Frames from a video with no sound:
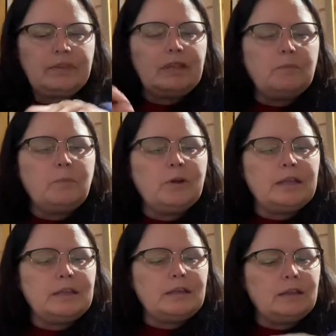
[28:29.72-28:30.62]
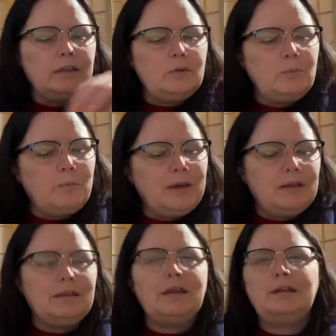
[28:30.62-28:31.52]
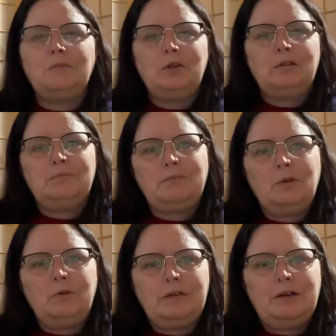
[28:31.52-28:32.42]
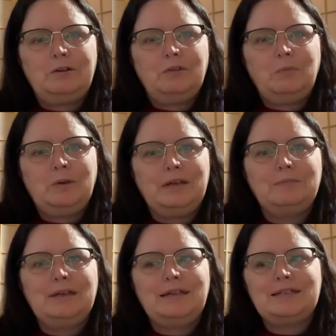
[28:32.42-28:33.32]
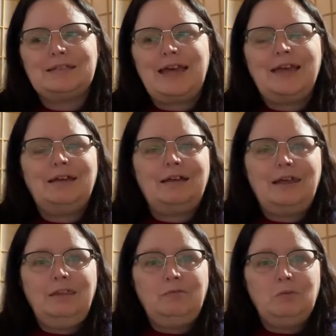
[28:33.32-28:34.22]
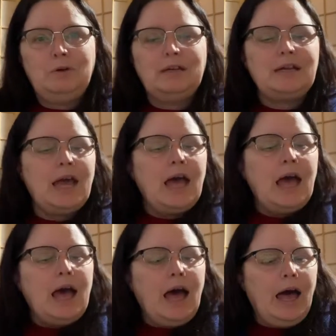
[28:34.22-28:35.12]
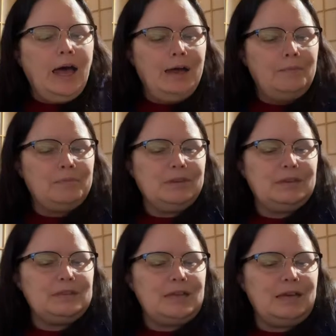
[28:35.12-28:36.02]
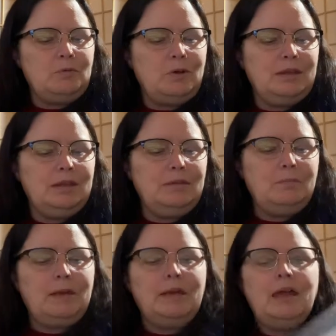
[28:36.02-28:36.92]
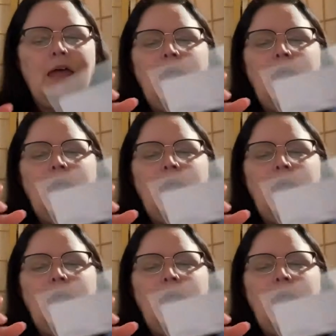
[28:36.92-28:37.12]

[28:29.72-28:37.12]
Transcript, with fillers: think we're going to take a little break and I'm going to hold out on the breed because A, I love the breed. Um, steady one, but